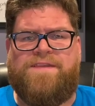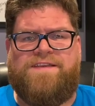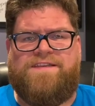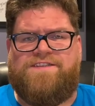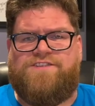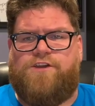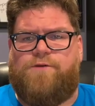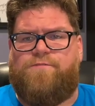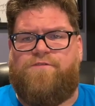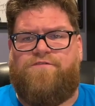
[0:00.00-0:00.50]

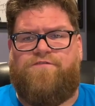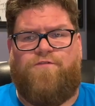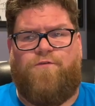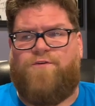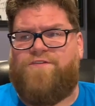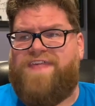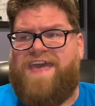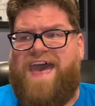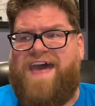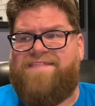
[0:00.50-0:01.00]
So
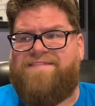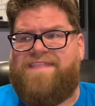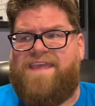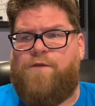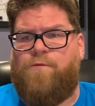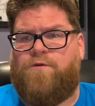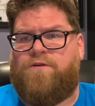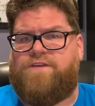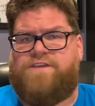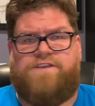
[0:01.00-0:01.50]
before that, they
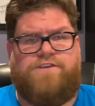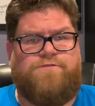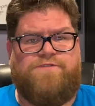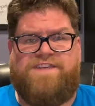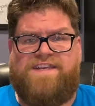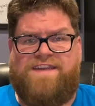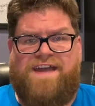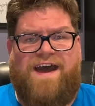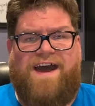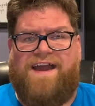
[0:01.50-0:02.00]
weren't
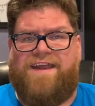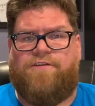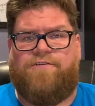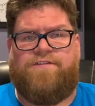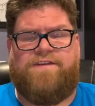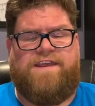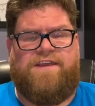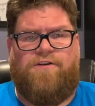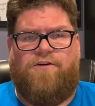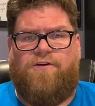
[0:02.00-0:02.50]
using
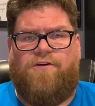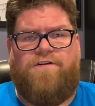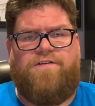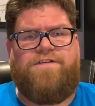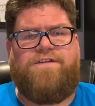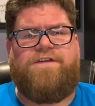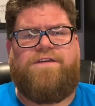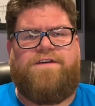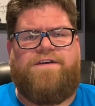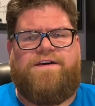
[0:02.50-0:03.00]
iron at all.
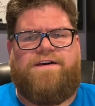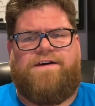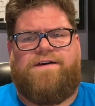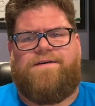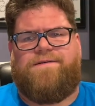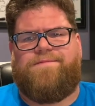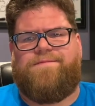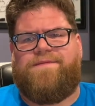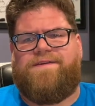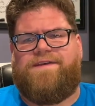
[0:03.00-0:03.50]

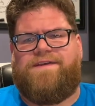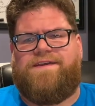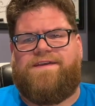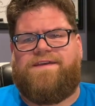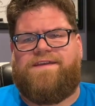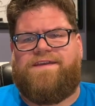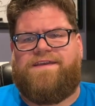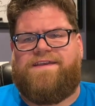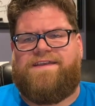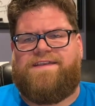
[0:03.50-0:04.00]

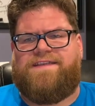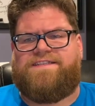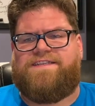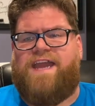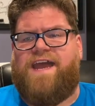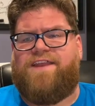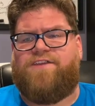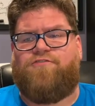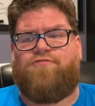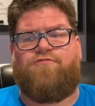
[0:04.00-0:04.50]
It's
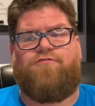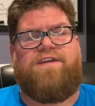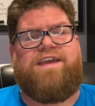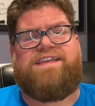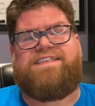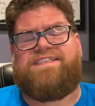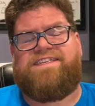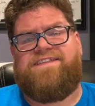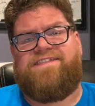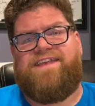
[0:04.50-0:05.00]
kind of
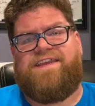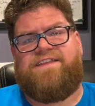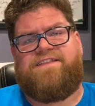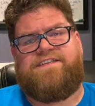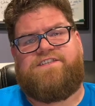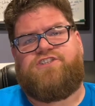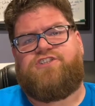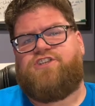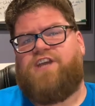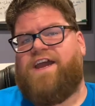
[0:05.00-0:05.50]
crazy to think of
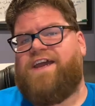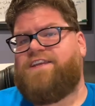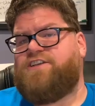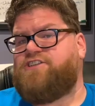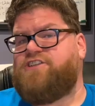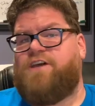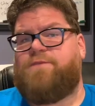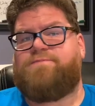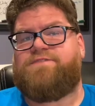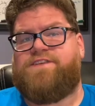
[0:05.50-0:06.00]
these giant
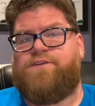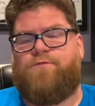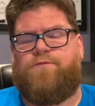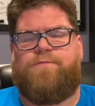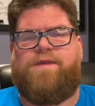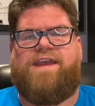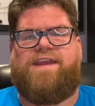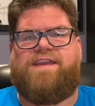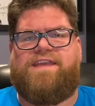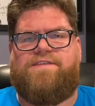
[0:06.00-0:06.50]
jumps that were
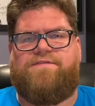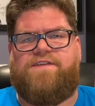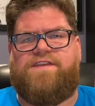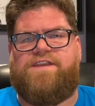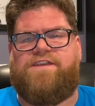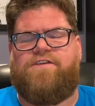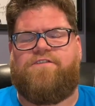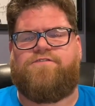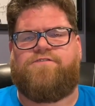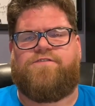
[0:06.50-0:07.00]
made even
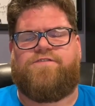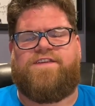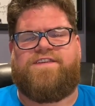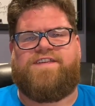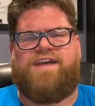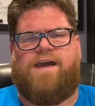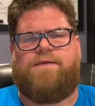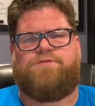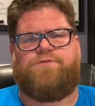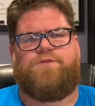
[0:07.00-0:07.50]
here during the
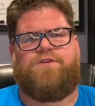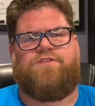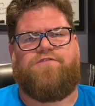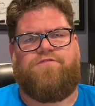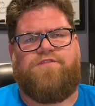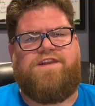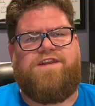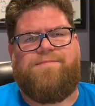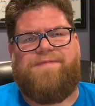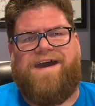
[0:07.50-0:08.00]
times we're going to
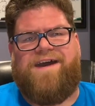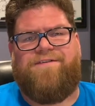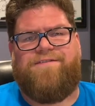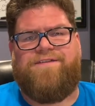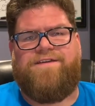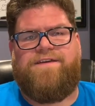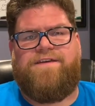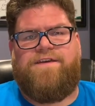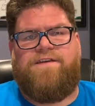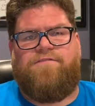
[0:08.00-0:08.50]
read about,
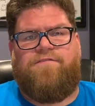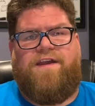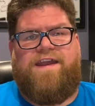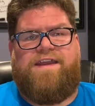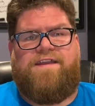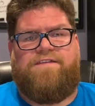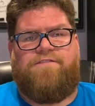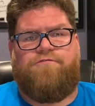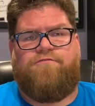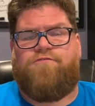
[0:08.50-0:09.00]

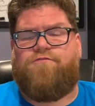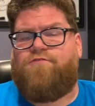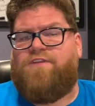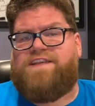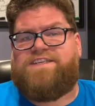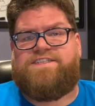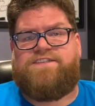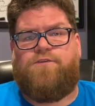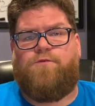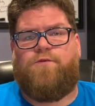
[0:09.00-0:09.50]
right? And in the
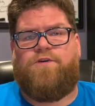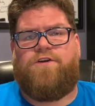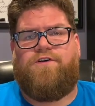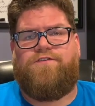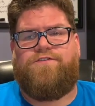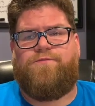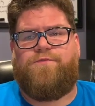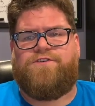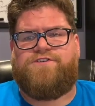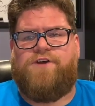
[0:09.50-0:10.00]
rest of the
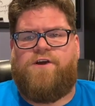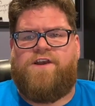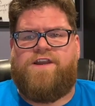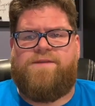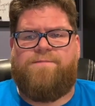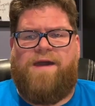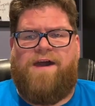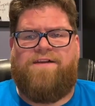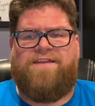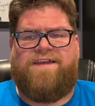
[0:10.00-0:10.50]
world, we're talking
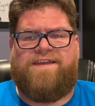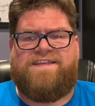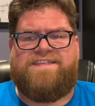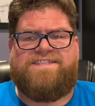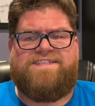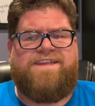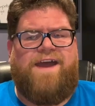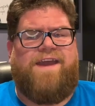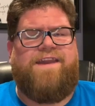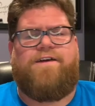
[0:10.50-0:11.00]
about like
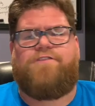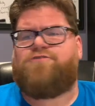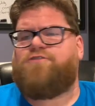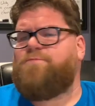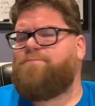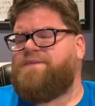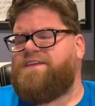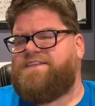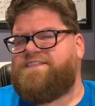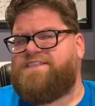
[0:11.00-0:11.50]
it's
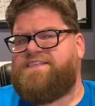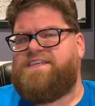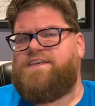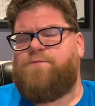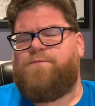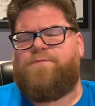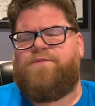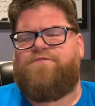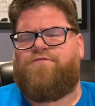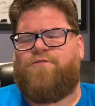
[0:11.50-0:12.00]
900
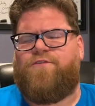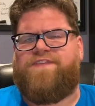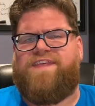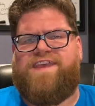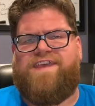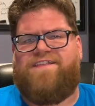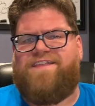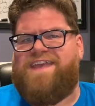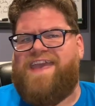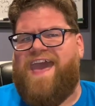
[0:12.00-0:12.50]
BC before
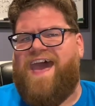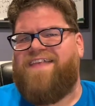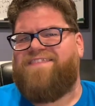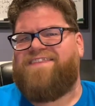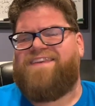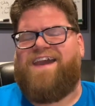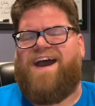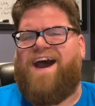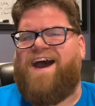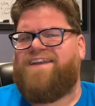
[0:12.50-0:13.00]
the Iliad and
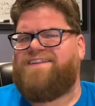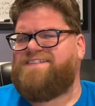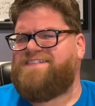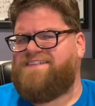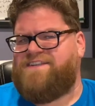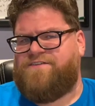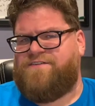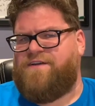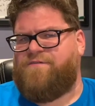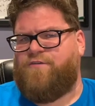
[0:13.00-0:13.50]
the
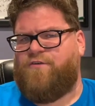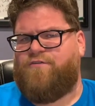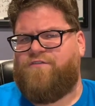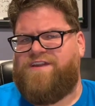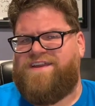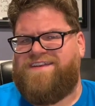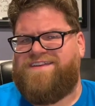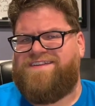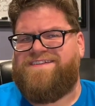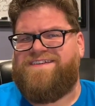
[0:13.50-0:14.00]
Odyssey are ever
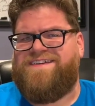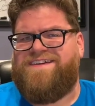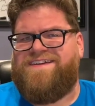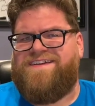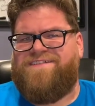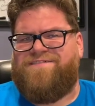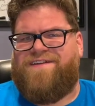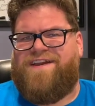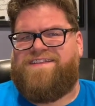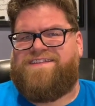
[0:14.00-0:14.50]
written,
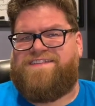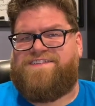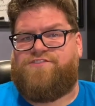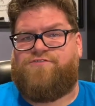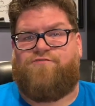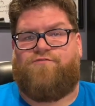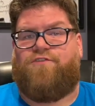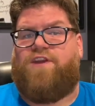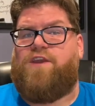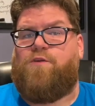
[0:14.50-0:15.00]
right? These
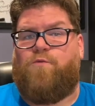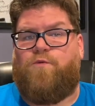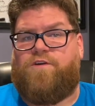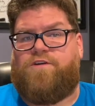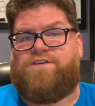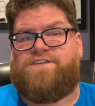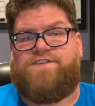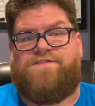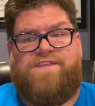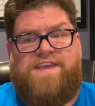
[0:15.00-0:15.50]
great
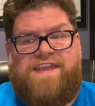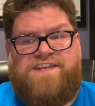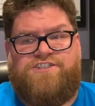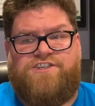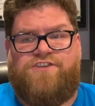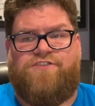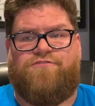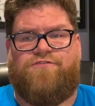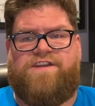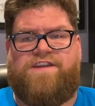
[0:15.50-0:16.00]
works of
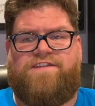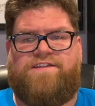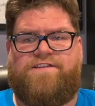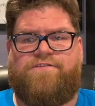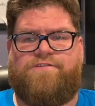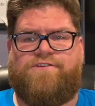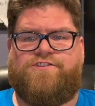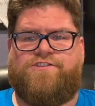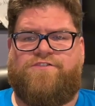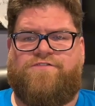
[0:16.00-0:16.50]
ancient Greek
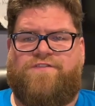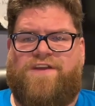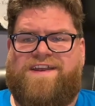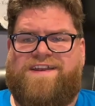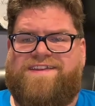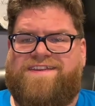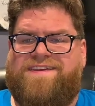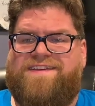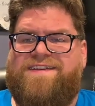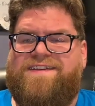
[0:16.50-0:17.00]
literature,
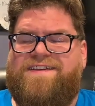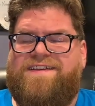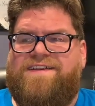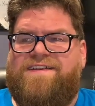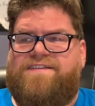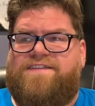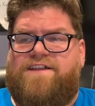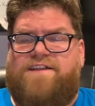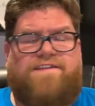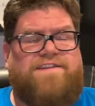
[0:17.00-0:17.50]
right? The
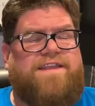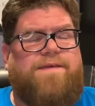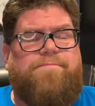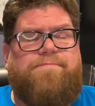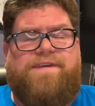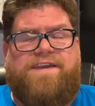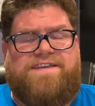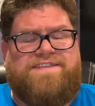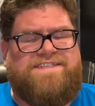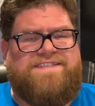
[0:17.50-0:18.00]

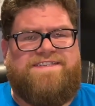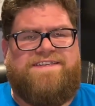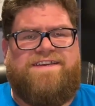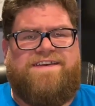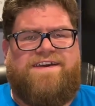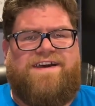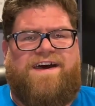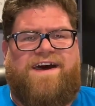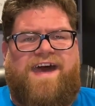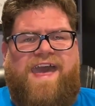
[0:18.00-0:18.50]
Olympics
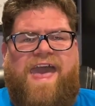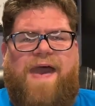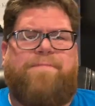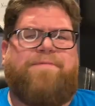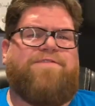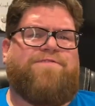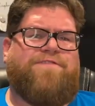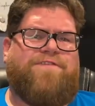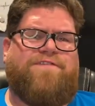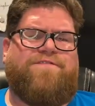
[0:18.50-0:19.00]

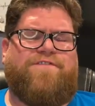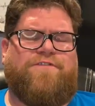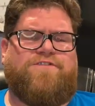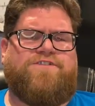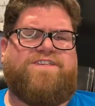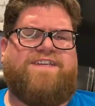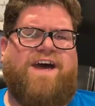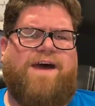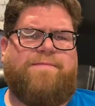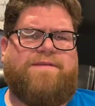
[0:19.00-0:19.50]
happened for the
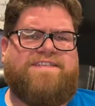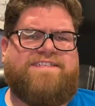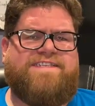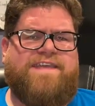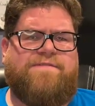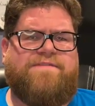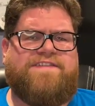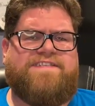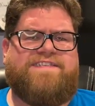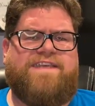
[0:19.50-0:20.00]
first time in
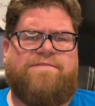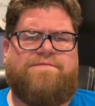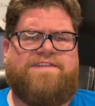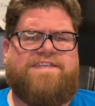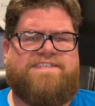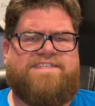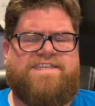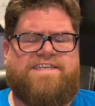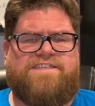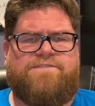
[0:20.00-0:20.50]

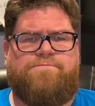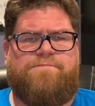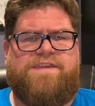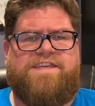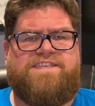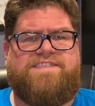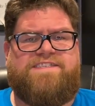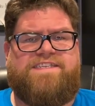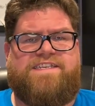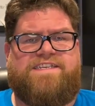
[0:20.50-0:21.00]
776
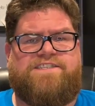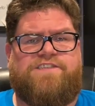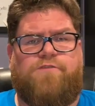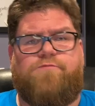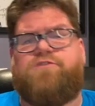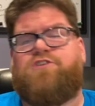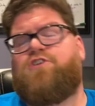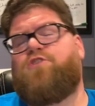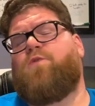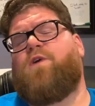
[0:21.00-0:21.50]
BC.
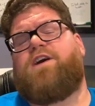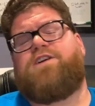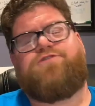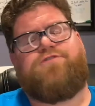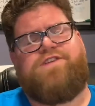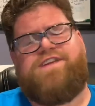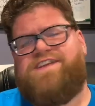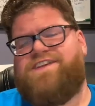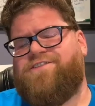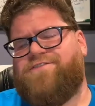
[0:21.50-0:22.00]
So
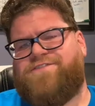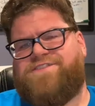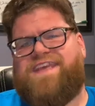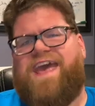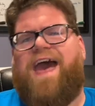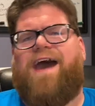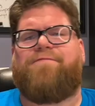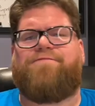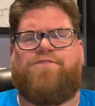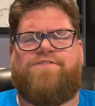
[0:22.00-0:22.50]
200 years
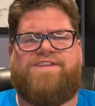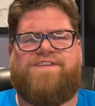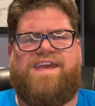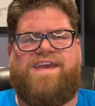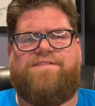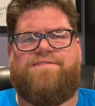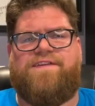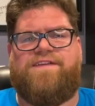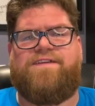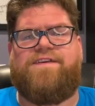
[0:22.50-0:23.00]
after
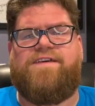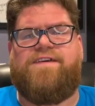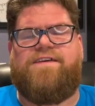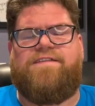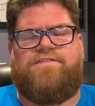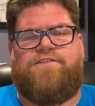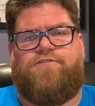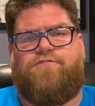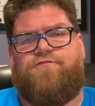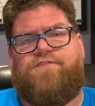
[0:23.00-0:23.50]
David,
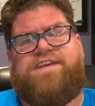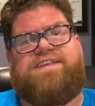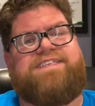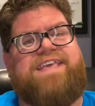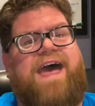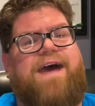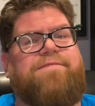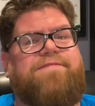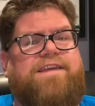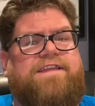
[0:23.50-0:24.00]
the Greeks
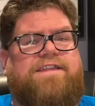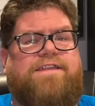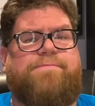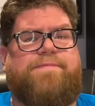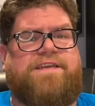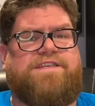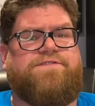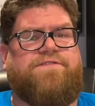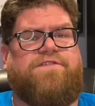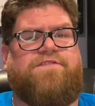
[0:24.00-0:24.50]
have the
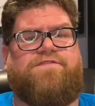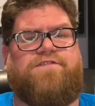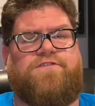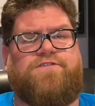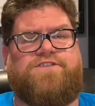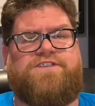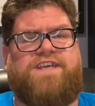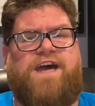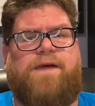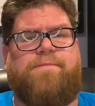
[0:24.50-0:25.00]
Olympics for the
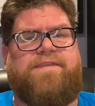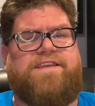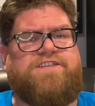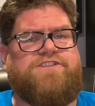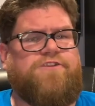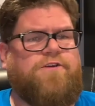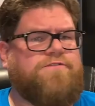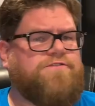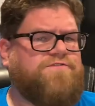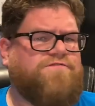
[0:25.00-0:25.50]
first time. They
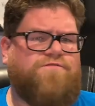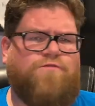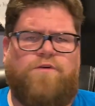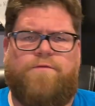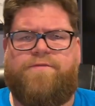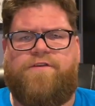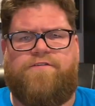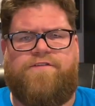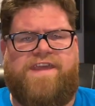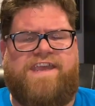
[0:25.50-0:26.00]
start to
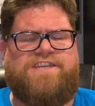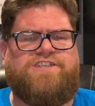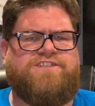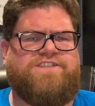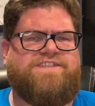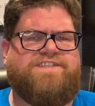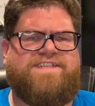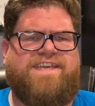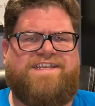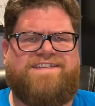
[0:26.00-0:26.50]
form their nation
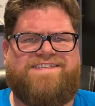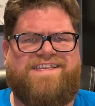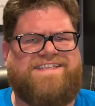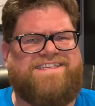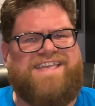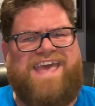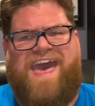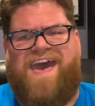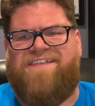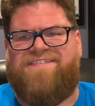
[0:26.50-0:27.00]
states.
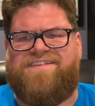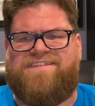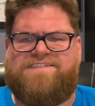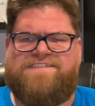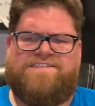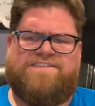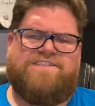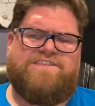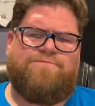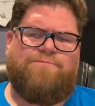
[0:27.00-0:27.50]
That's Athens
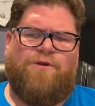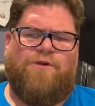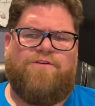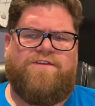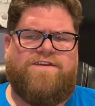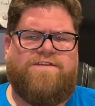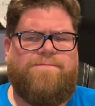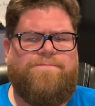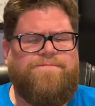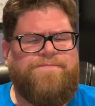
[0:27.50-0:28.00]
and Sparta,